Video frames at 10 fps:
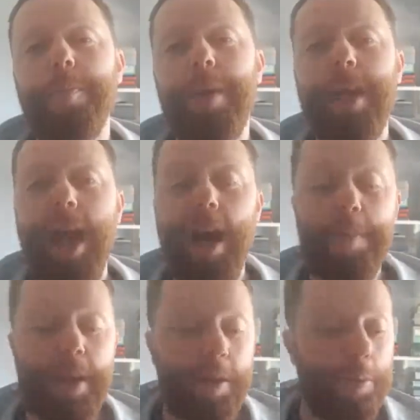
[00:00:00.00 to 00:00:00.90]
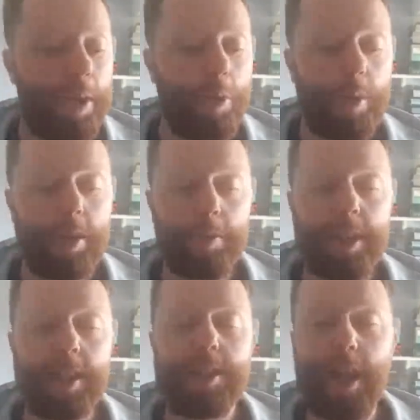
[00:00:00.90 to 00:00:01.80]
But yeah, I mean, we
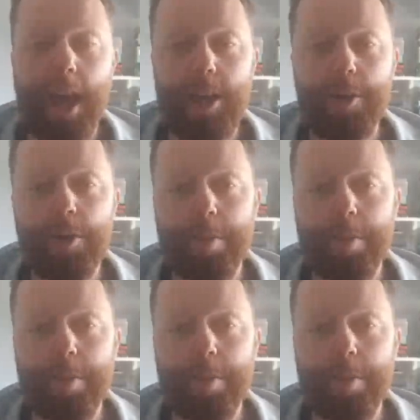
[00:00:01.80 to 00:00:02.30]
did say during